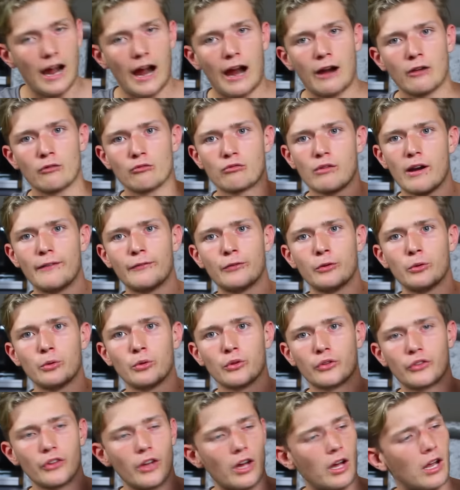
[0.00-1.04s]
And
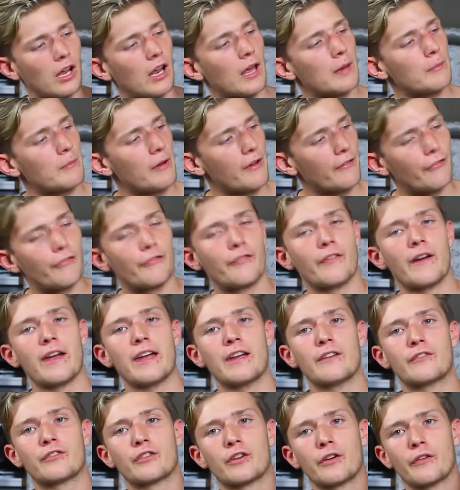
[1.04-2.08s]
Revels are like my
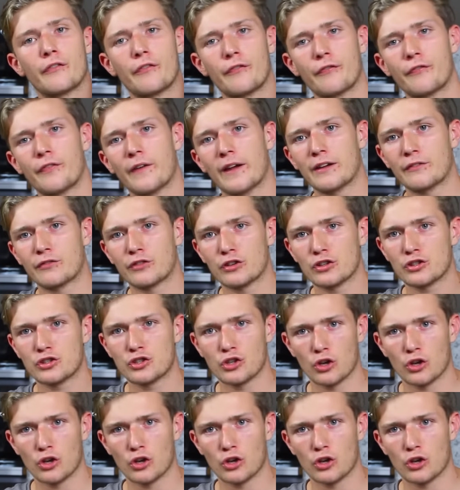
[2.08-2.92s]
favourite, favourite